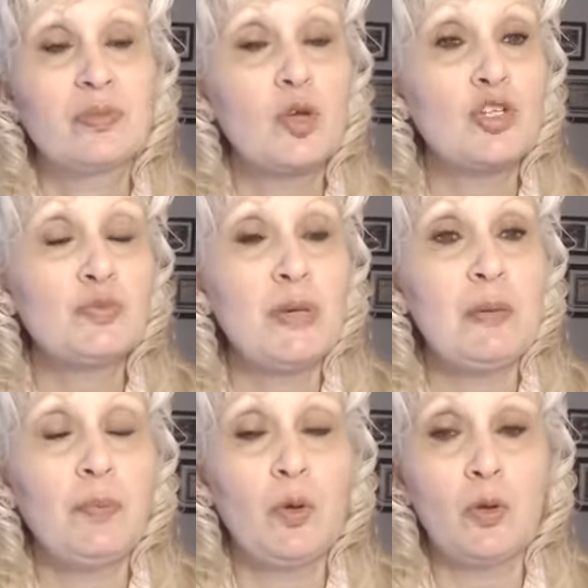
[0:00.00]
those
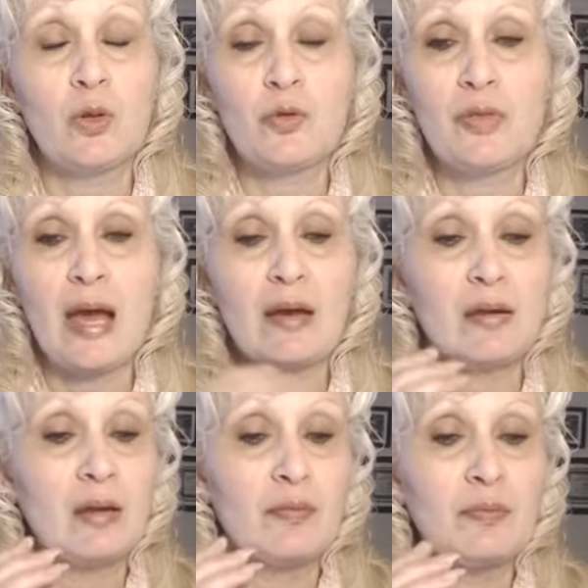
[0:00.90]
people or that
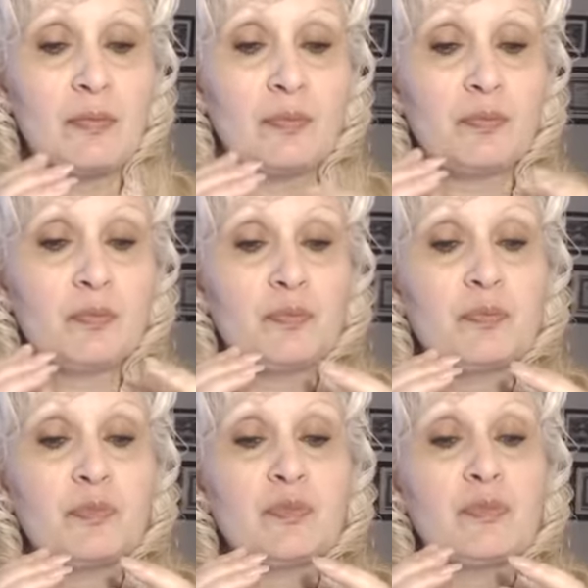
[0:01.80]

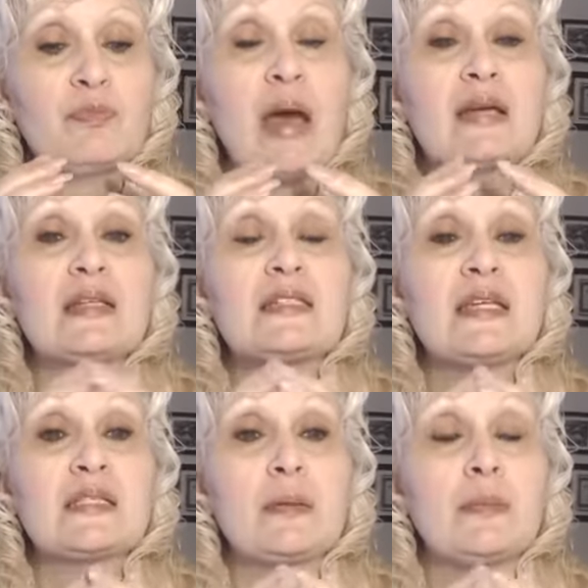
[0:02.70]

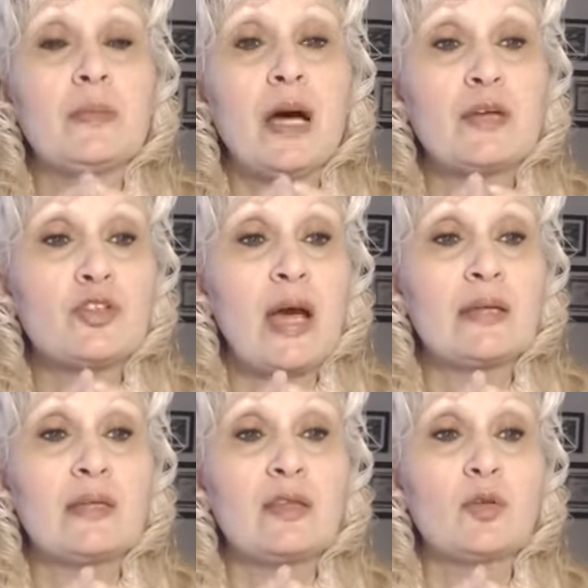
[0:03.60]
magnetism
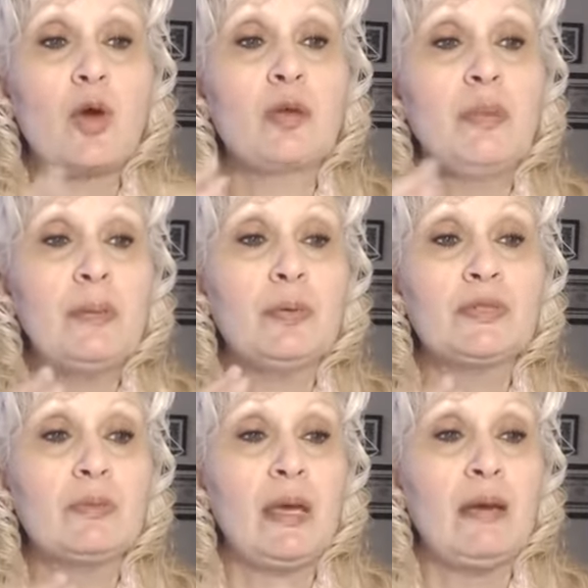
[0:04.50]
attracting the wrong people
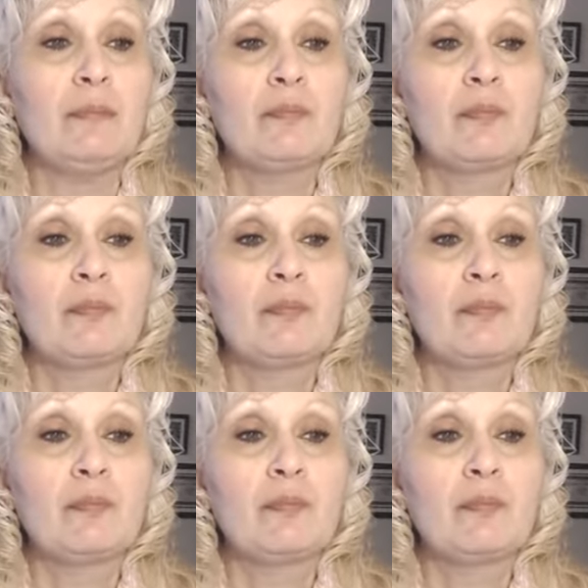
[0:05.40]
to me.